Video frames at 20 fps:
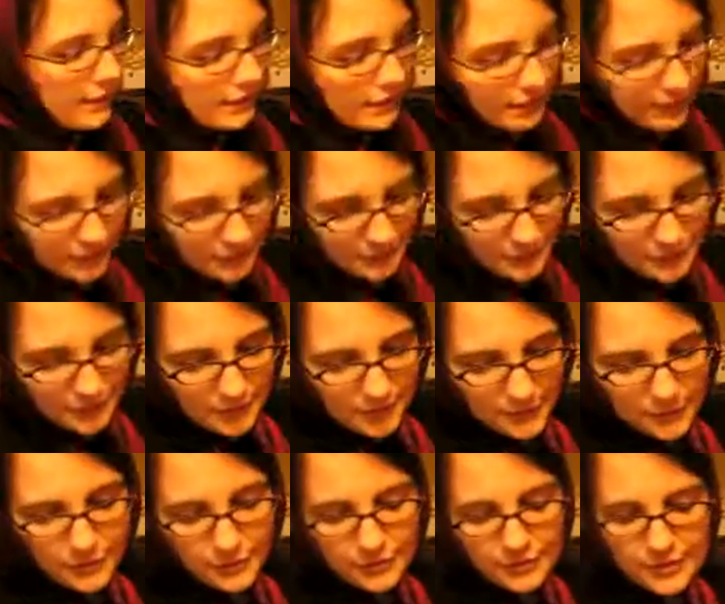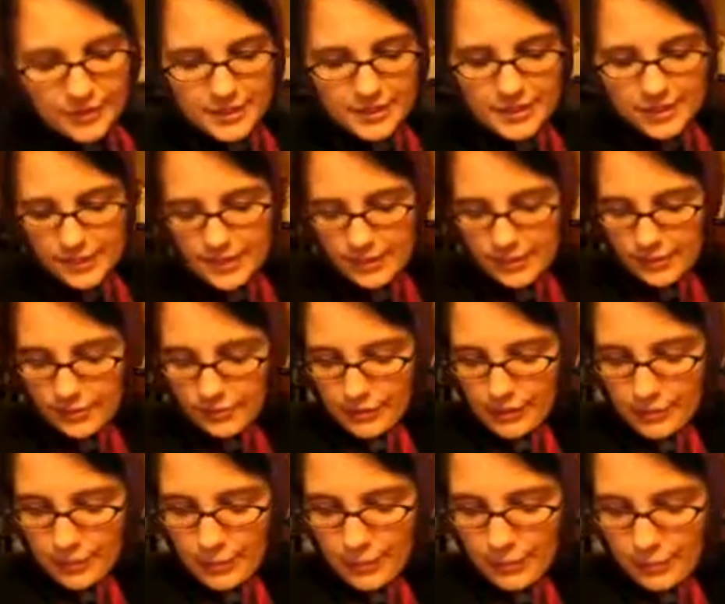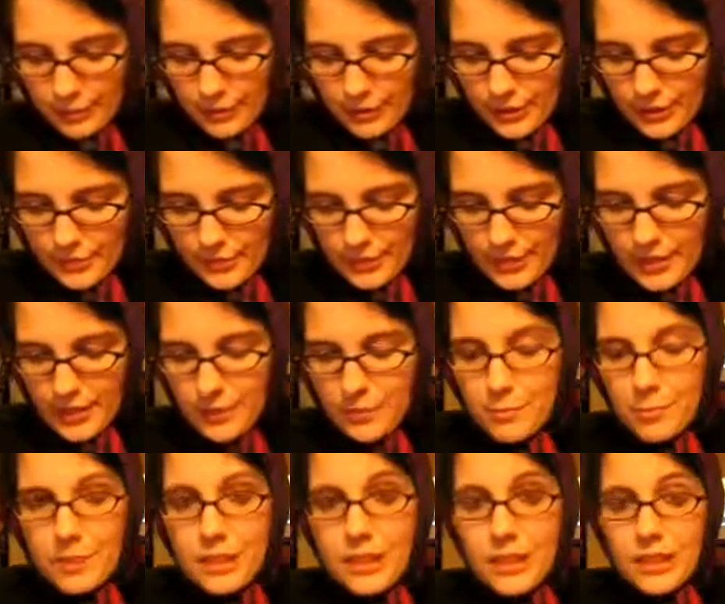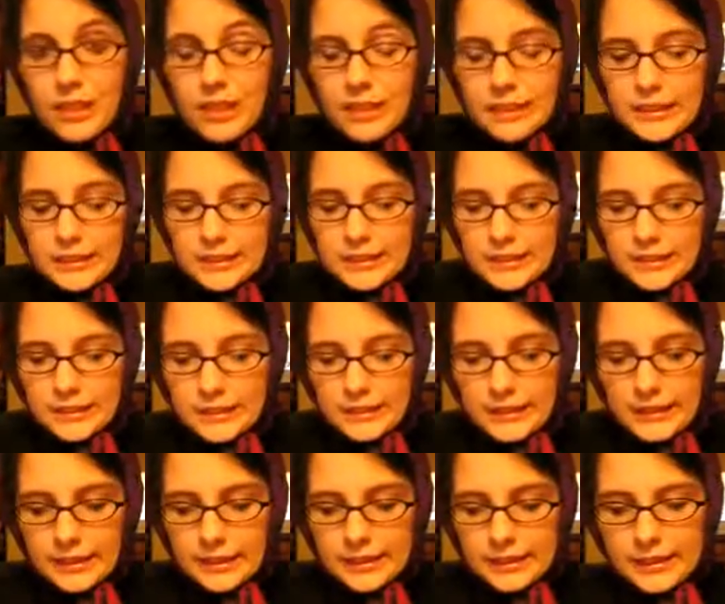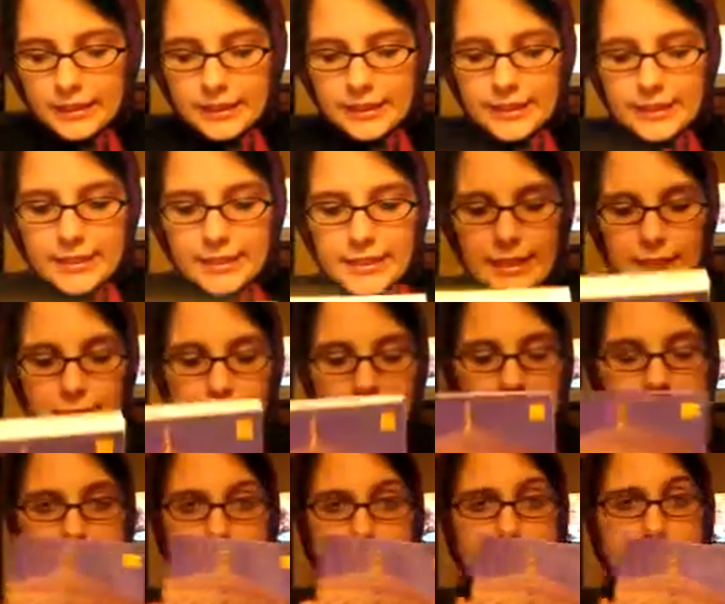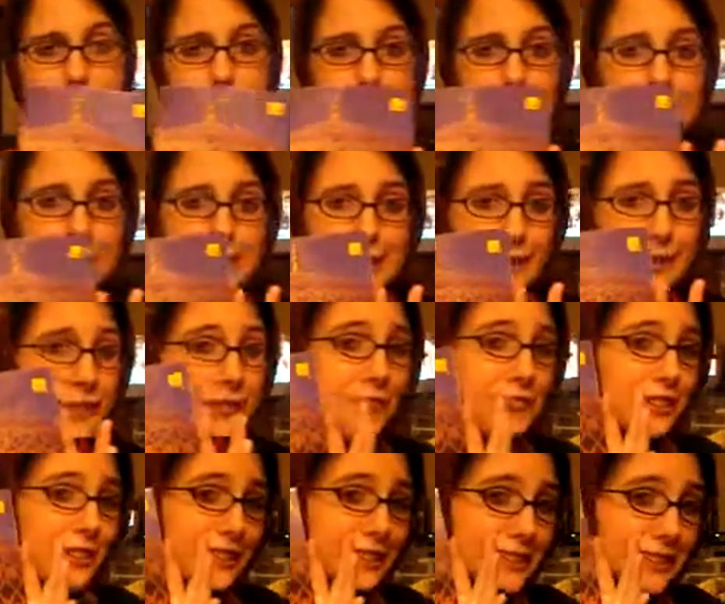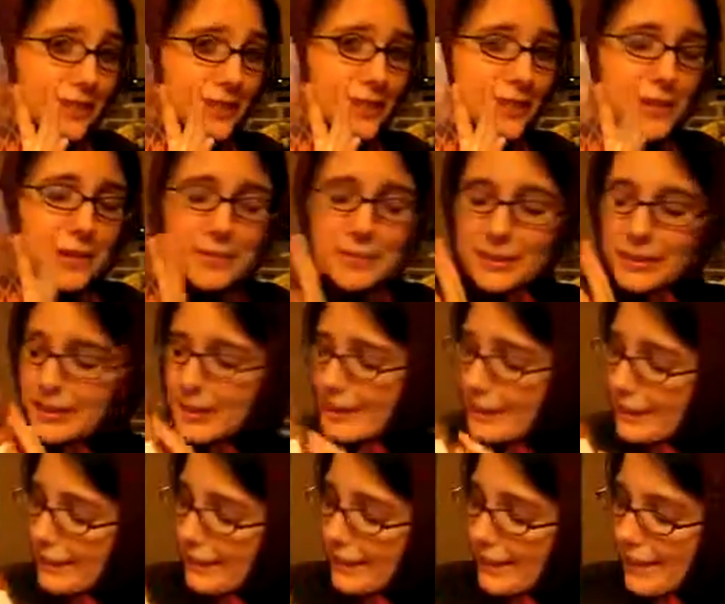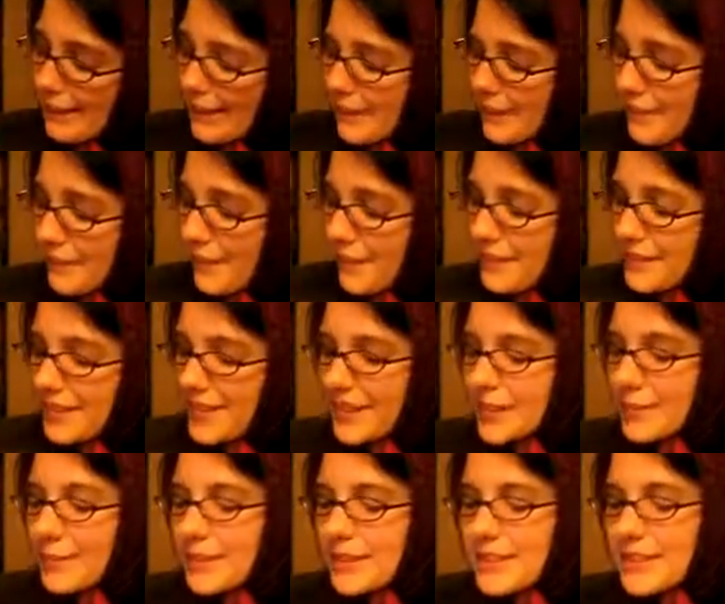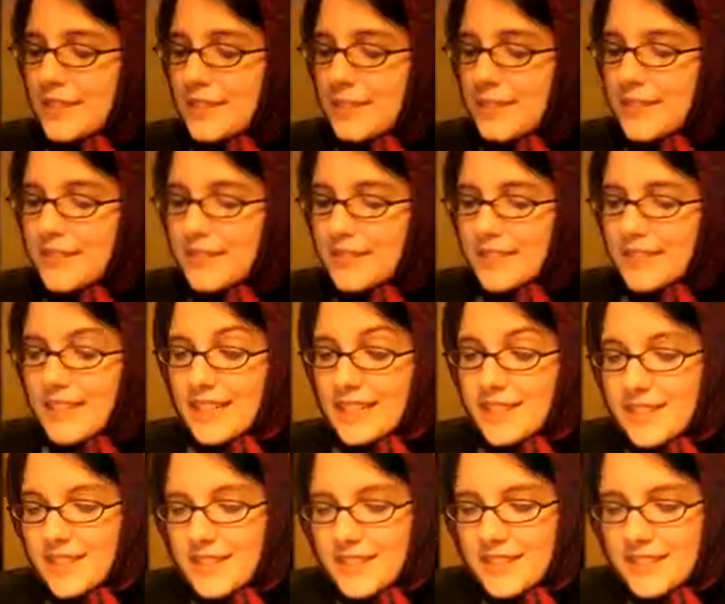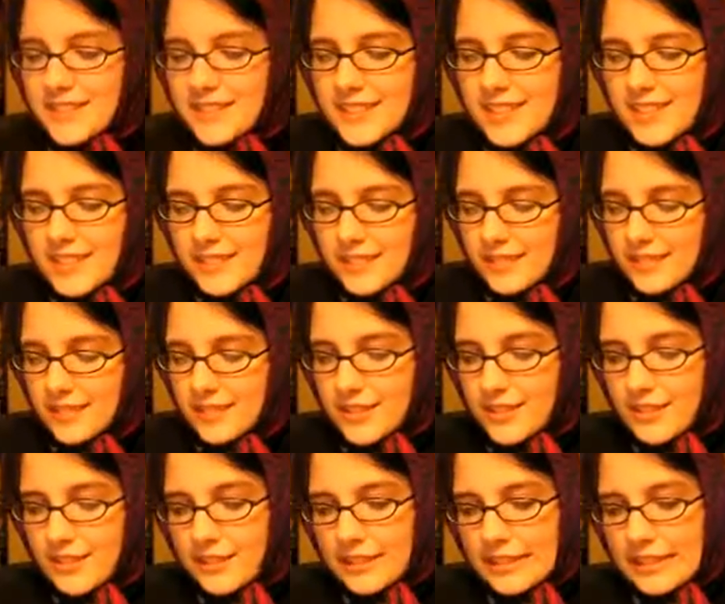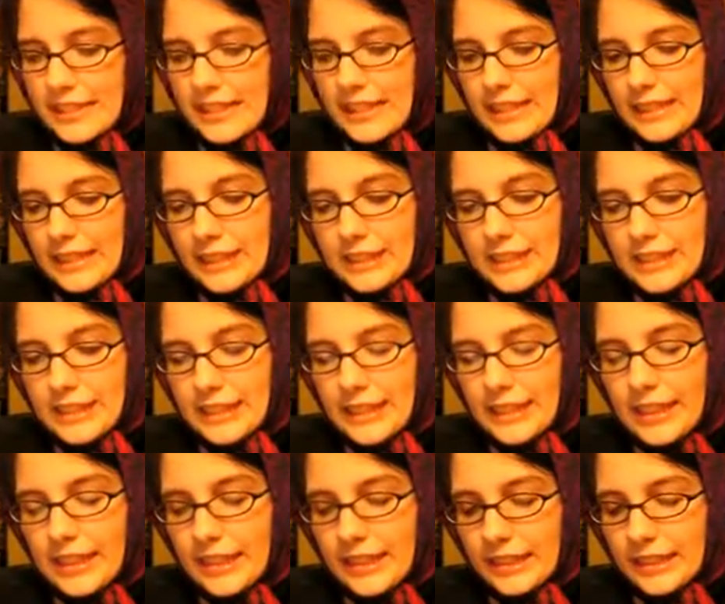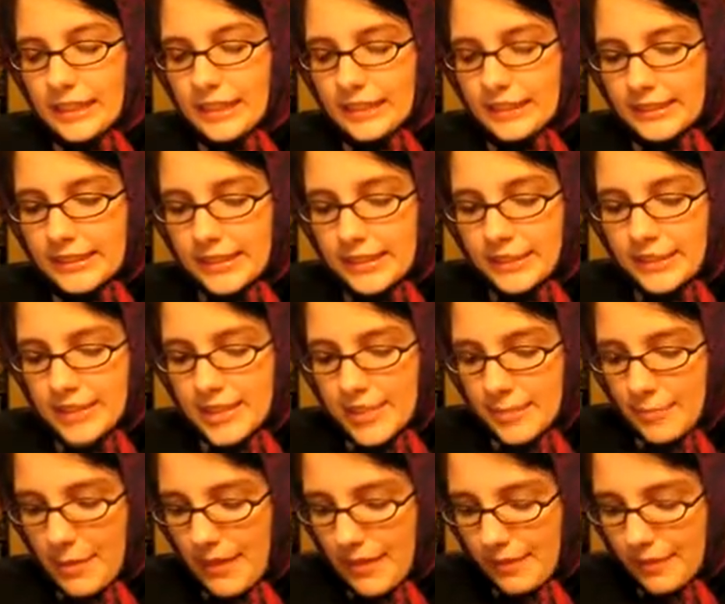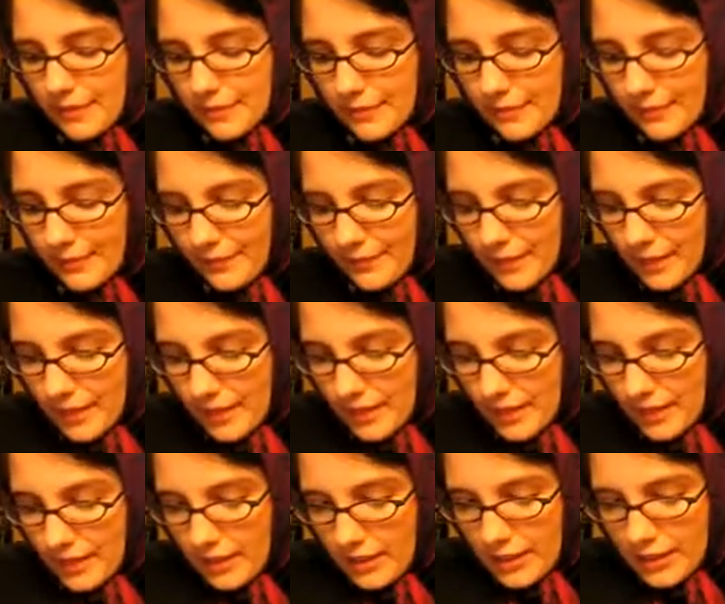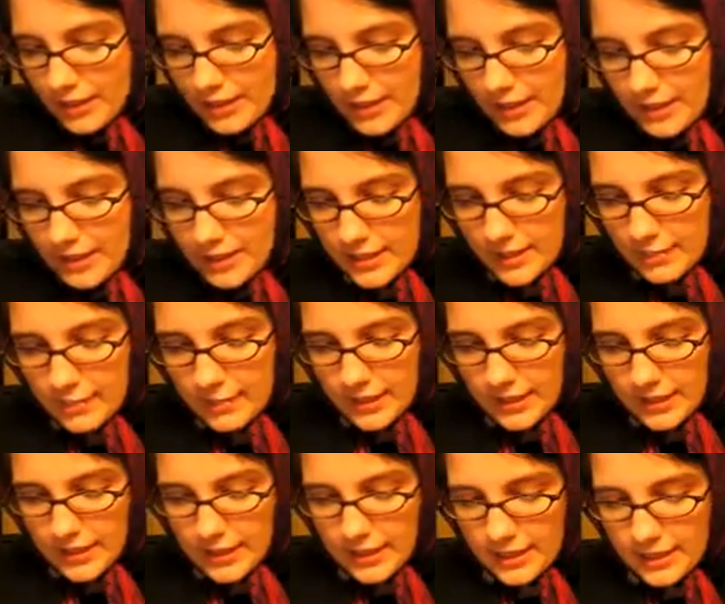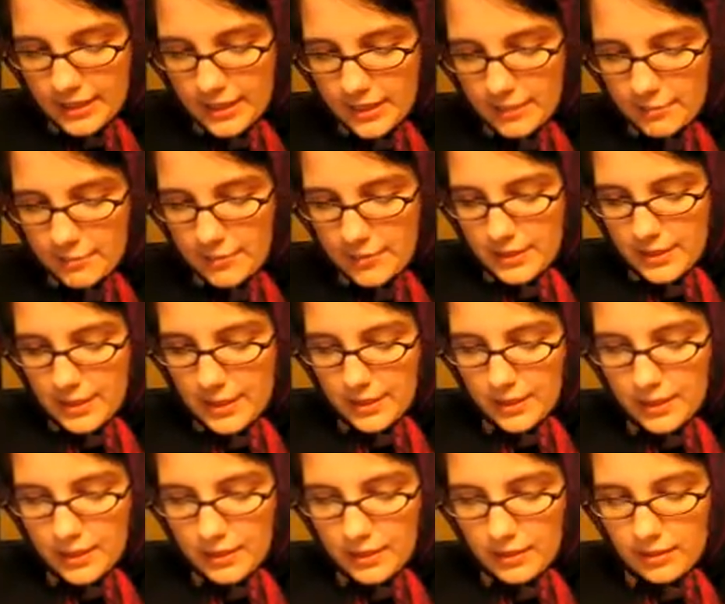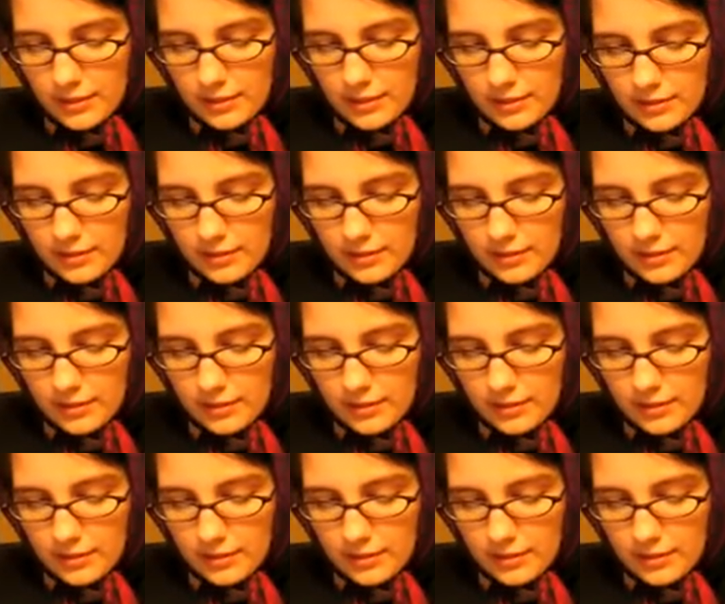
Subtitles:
don't know if it's going to be worth the read, but it's Teach Yourself Islam. I found it at the bookstore. It was actually on sale, so I was like, I'll get it and I'll see what it's about. It's got some of the customs in it, and